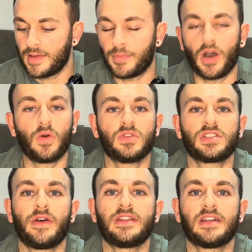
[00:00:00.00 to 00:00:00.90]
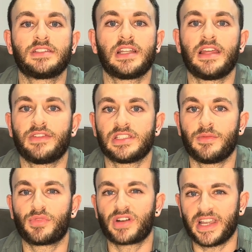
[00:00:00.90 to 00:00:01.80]
but also it does deliver
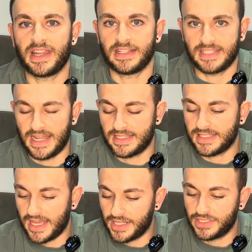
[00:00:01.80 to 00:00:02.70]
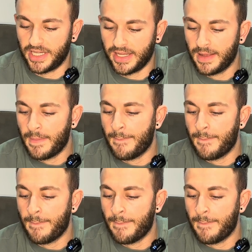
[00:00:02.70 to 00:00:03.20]
some pretty intense energy.